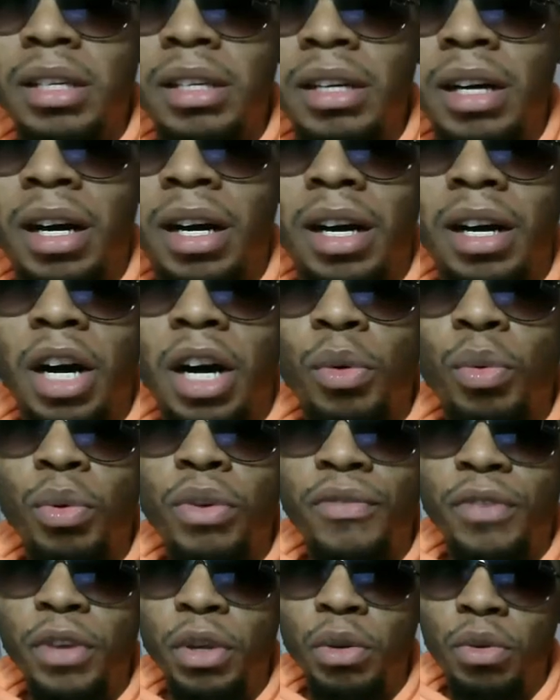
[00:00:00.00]
uh,
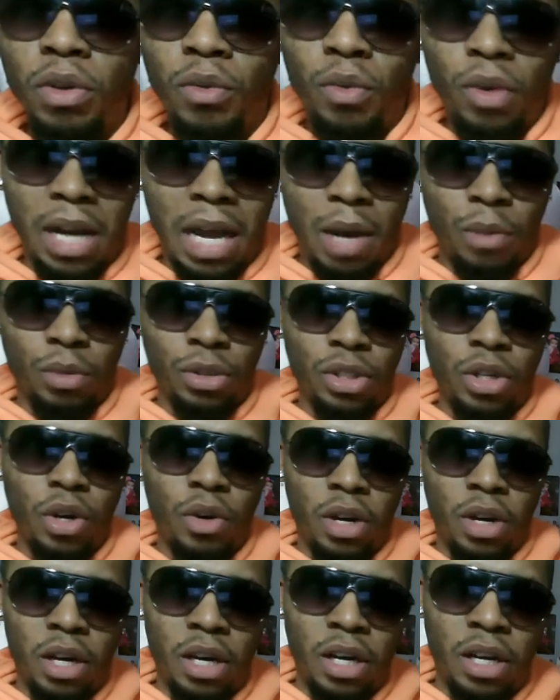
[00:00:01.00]
review of what I was,
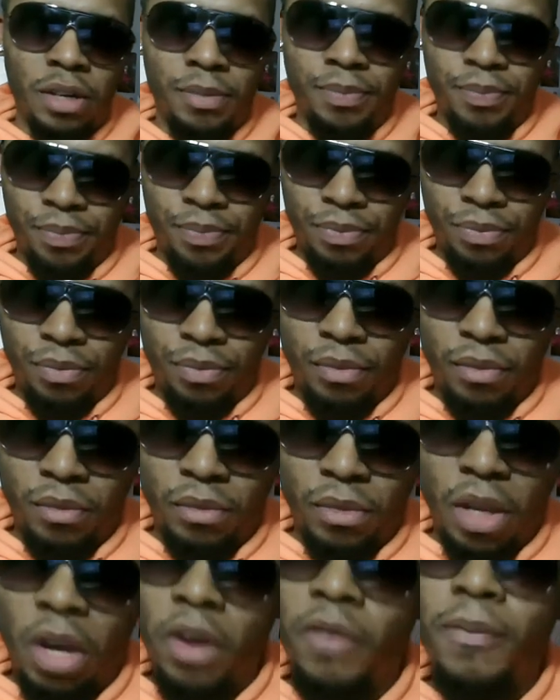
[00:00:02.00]
um,
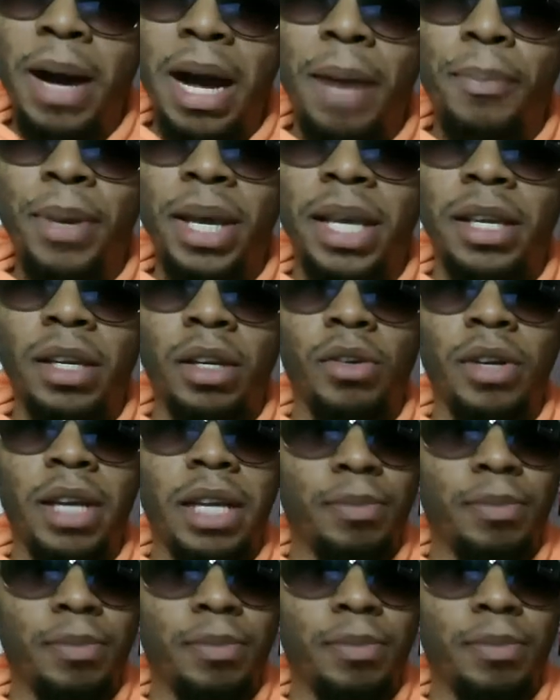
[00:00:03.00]
of my opinion on that.